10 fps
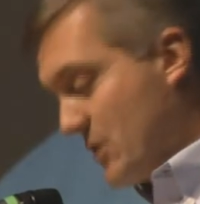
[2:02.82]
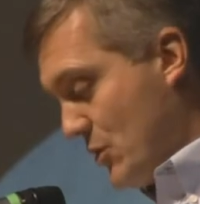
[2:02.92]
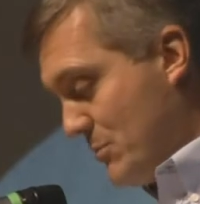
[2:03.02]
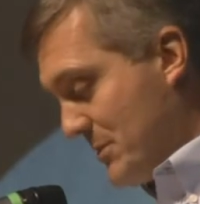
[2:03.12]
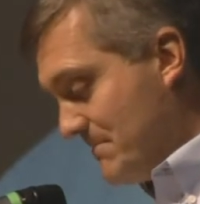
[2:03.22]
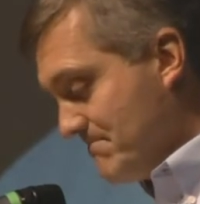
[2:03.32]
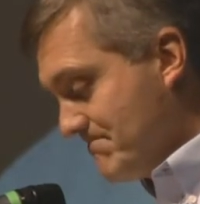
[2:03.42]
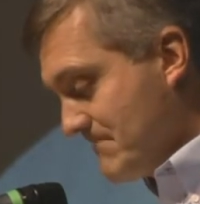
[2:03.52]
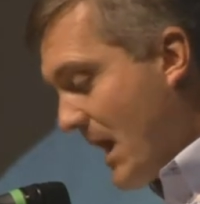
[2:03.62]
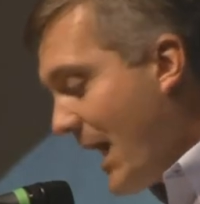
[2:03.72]
of
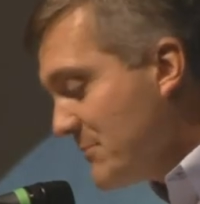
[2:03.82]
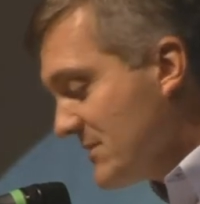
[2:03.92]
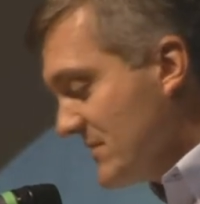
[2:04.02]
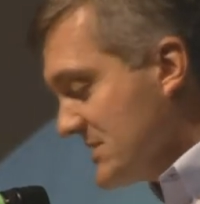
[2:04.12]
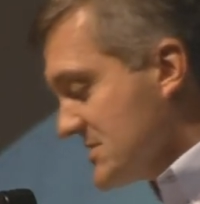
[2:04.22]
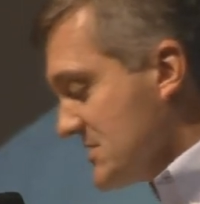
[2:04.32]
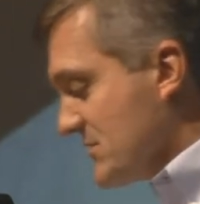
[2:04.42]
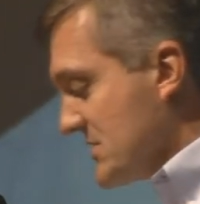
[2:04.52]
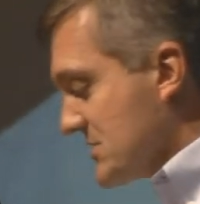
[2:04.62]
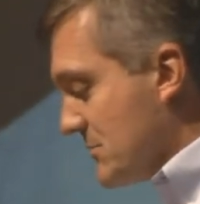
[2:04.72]
I'm convinced
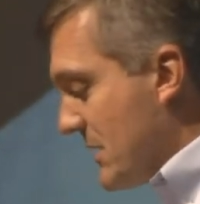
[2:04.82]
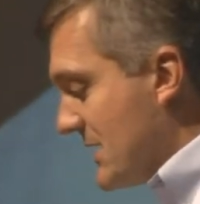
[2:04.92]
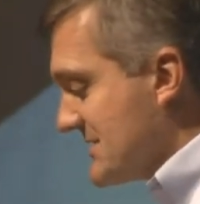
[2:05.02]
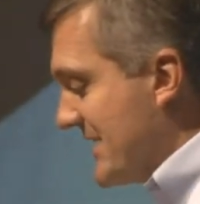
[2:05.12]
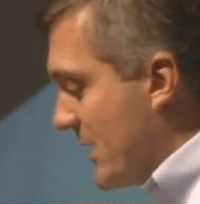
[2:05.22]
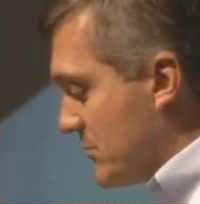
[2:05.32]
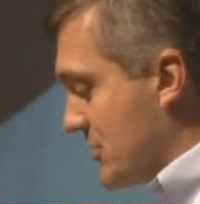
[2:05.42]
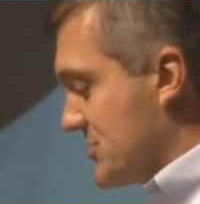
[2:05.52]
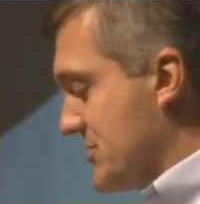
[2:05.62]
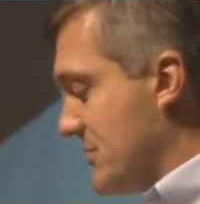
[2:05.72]
this fiscal policy
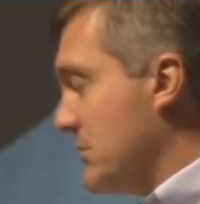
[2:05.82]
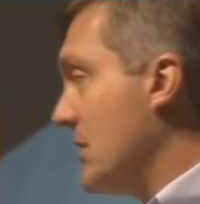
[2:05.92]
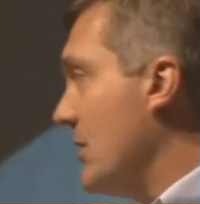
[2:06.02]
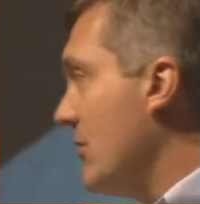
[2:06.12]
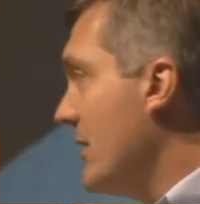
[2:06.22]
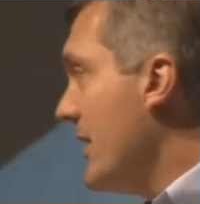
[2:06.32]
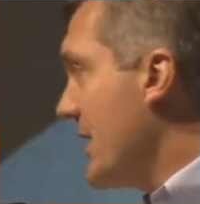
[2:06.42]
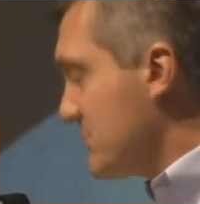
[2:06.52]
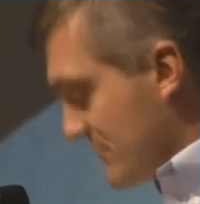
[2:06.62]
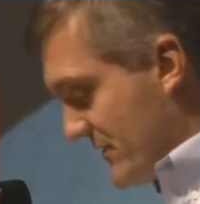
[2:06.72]
helped cushion the blow
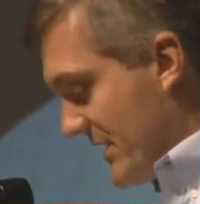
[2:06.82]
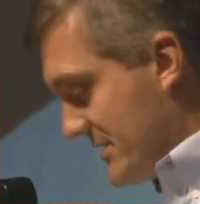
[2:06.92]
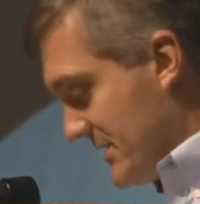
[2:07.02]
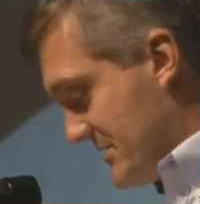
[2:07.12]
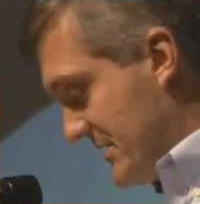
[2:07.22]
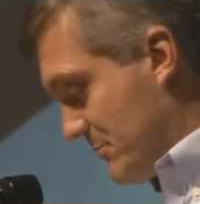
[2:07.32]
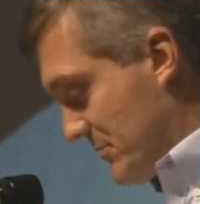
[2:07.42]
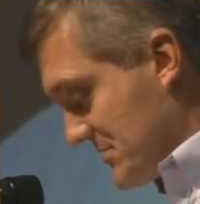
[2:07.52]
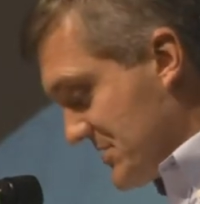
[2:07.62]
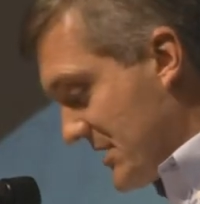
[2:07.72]
and prevent a deeper
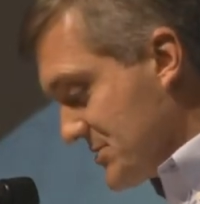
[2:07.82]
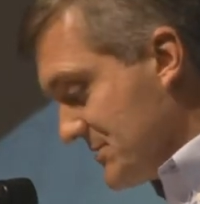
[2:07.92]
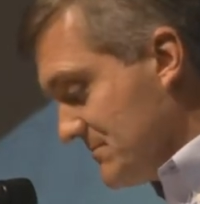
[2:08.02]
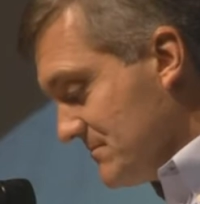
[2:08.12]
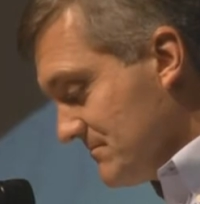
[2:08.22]
recession.